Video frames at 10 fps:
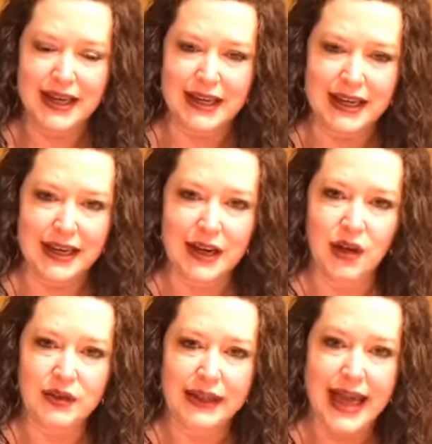Gideon
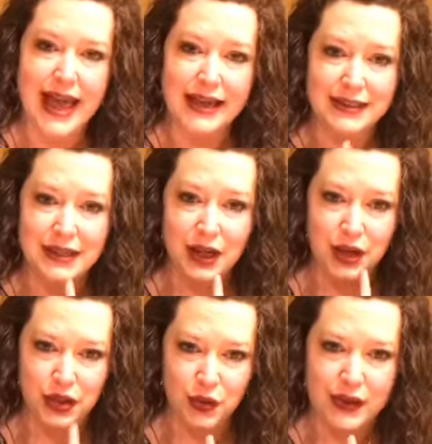only has
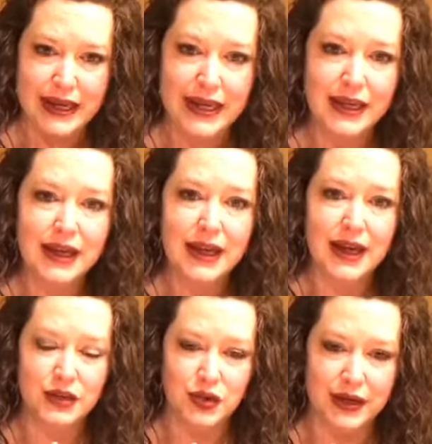
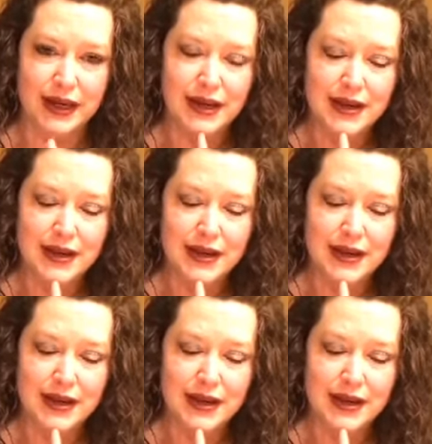300